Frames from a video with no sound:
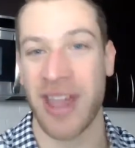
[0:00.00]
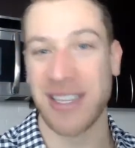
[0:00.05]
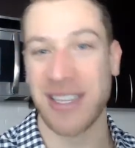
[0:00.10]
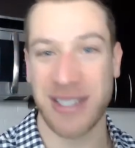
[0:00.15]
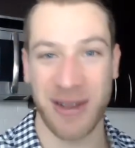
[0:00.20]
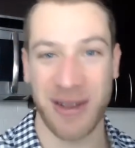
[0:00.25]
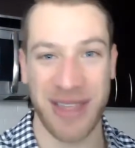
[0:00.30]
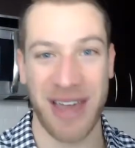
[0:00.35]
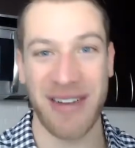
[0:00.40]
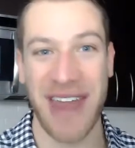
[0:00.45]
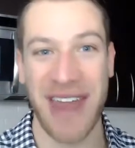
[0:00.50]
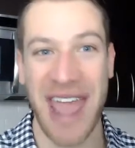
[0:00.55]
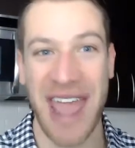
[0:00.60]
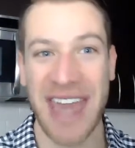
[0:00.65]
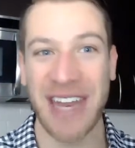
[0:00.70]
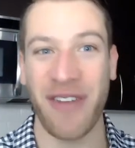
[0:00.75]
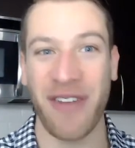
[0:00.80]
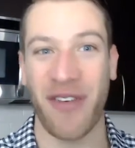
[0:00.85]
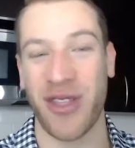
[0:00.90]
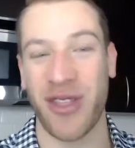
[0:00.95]
So without
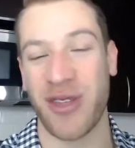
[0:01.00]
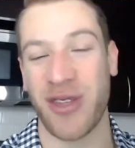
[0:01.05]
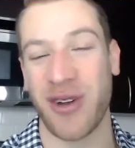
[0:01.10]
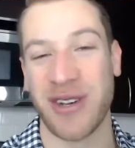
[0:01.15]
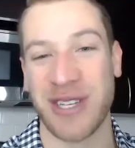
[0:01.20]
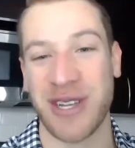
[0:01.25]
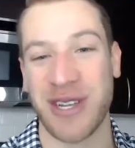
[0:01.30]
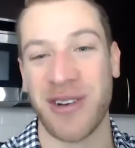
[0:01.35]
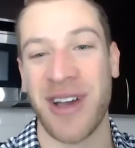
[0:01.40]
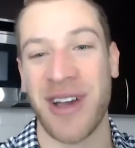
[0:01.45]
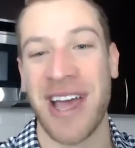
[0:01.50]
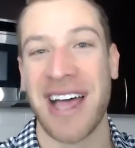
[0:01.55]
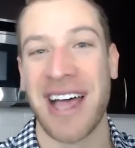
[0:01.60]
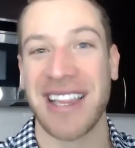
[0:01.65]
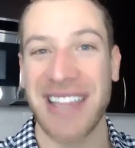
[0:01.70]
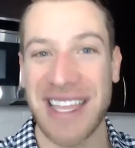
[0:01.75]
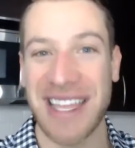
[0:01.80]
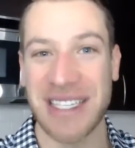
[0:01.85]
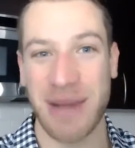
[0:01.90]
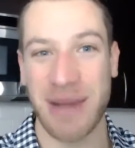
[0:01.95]
any further ado,
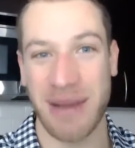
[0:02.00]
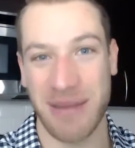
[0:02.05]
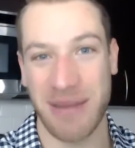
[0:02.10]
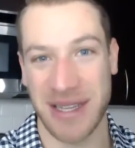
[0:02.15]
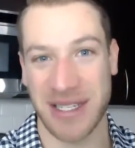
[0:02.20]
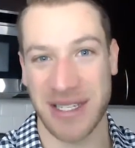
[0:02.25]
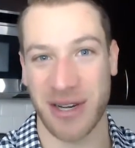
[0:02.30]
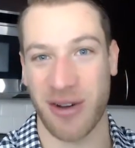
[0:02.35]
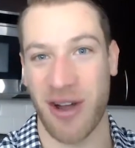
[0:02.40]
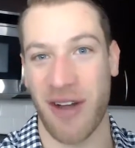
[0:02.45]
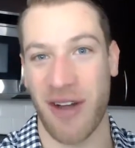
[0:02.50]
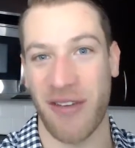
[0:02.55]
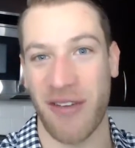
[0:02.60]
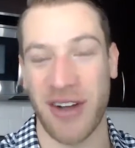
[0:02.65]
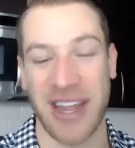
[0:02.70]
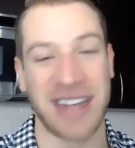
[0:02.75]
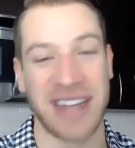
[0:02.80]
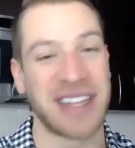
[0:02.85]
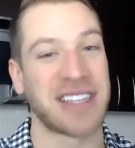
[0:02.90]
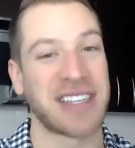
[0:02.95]
let's meet Mr.
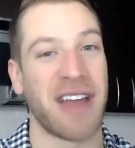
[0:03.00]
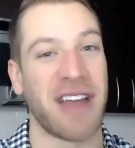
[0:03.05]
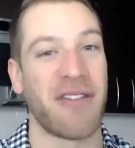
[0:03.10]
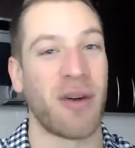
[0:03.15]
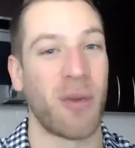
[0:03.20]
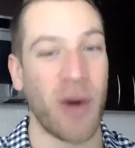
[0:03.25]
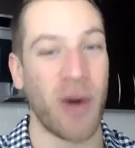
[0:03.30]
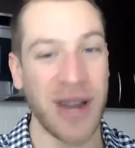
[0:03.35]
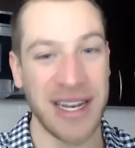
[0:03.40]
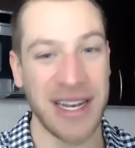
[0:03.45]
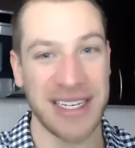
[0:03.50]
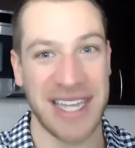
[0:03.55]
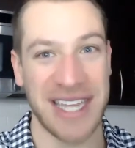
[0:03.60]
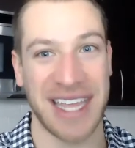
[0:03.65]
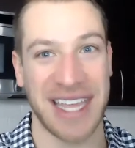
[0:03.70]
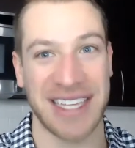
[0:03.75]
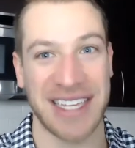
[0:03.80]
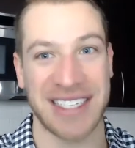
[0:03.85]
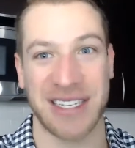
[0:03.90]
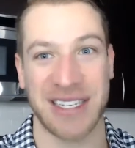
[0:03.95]
Crawford and discover what it
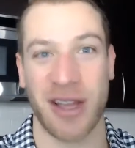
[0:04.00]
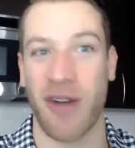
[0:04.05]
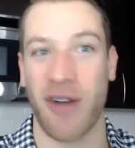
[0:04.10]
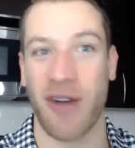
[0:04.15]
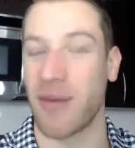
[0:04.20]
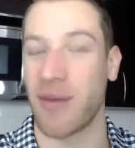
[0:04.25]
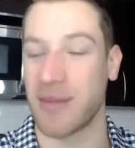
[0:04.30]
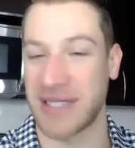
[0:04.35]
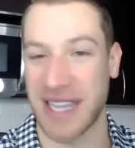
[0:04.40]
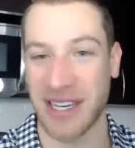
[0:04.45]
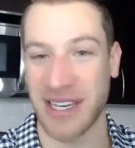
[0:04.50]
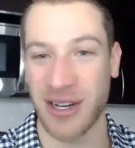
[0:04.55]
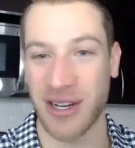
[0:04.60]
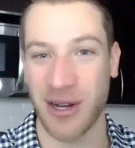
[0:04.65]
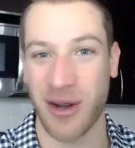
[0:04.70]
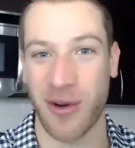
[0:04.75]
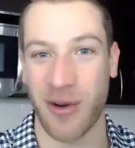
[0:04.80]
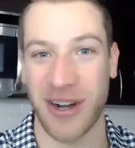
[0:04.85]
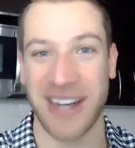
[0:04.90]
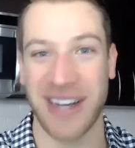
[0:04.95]
takes to go from center
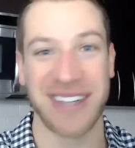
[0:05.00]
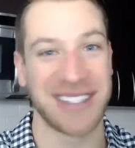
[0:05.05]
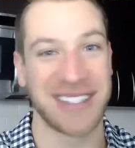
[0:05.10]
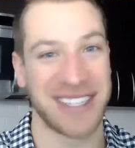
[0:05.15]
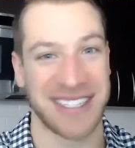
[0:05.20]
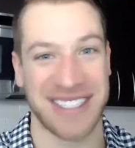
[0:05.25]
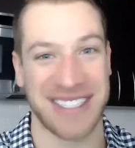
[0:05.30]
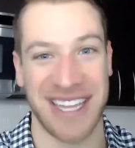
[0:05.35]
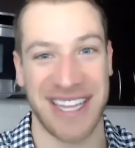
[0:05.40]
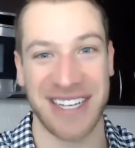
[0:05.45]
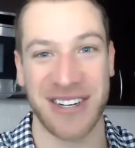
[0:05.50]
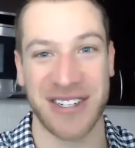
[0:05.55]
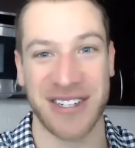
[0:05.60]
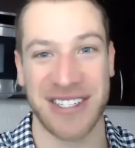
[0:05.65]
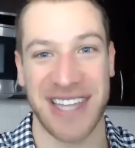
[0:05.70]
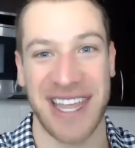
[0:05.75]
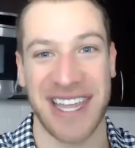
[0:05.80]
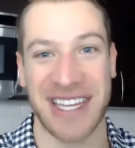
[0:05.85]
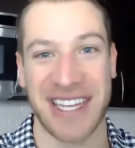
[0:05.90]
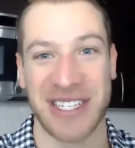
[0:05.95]
court to center
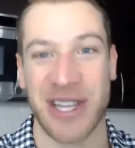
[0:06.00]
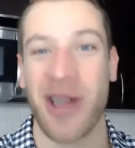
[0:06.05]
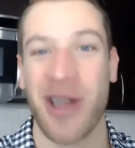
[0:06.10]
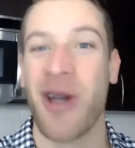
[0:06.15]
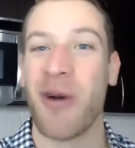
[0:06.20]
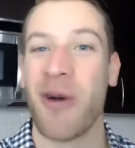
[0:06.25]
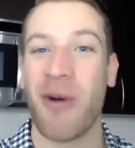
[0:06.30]
stage.